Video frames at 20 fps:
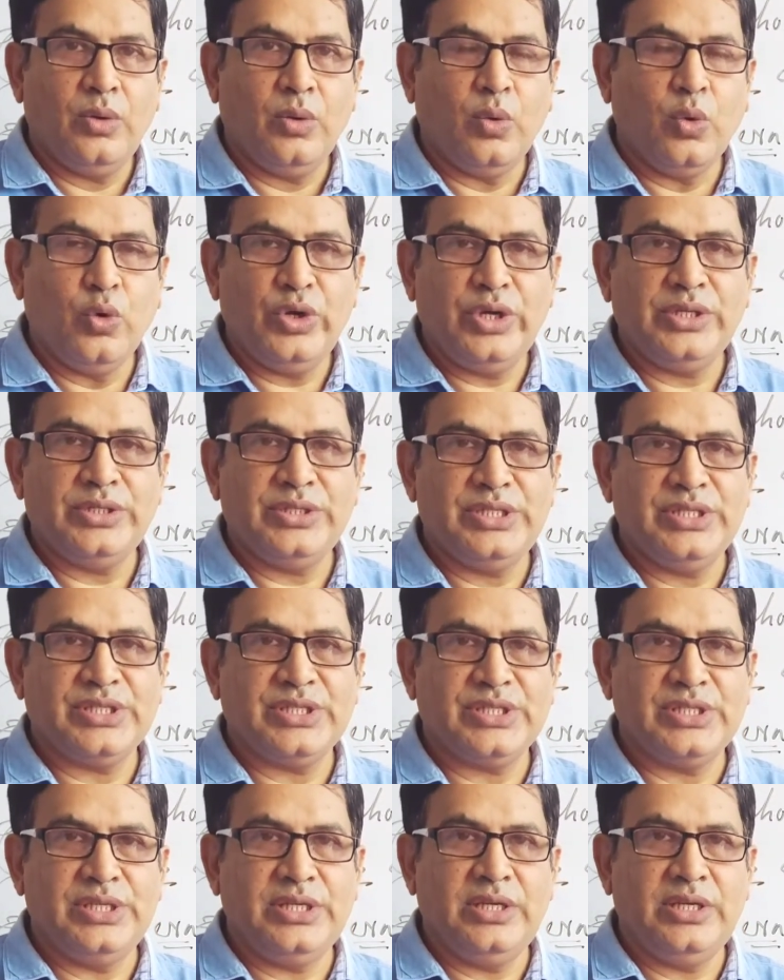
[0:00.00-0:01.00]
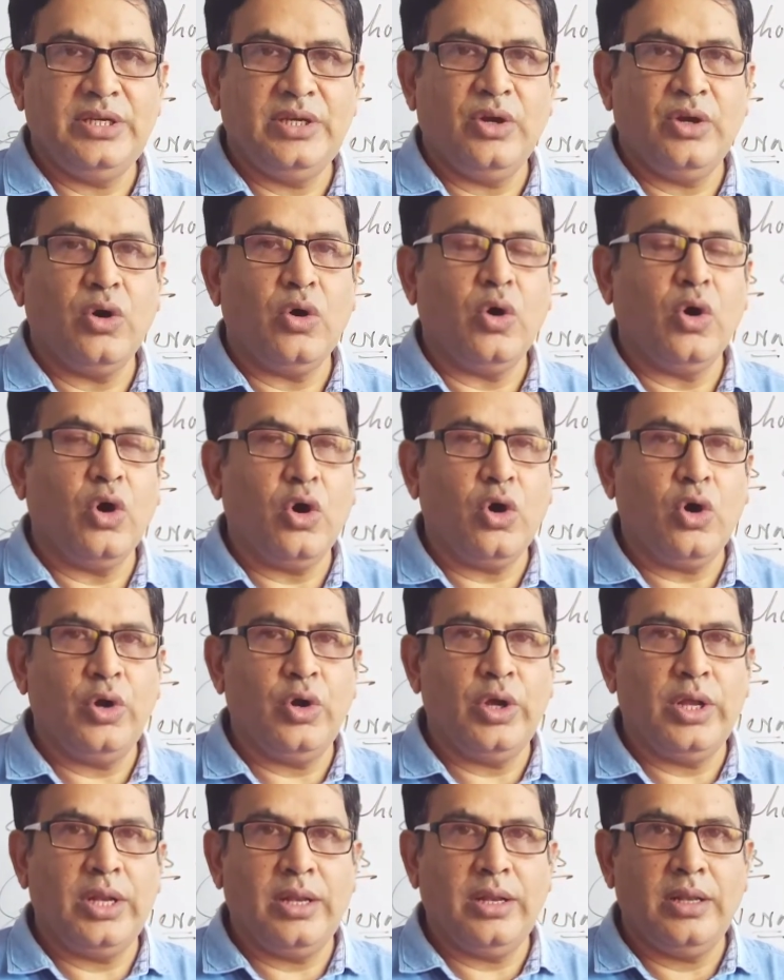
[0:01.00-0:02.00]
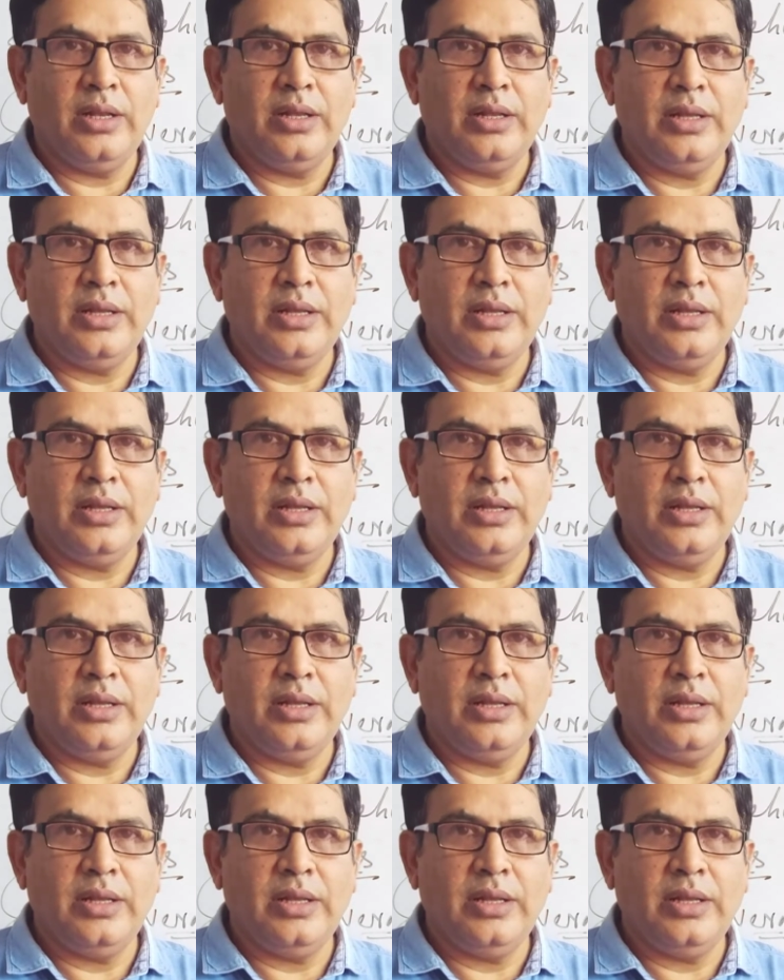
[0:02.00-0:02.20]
ONGC, oil,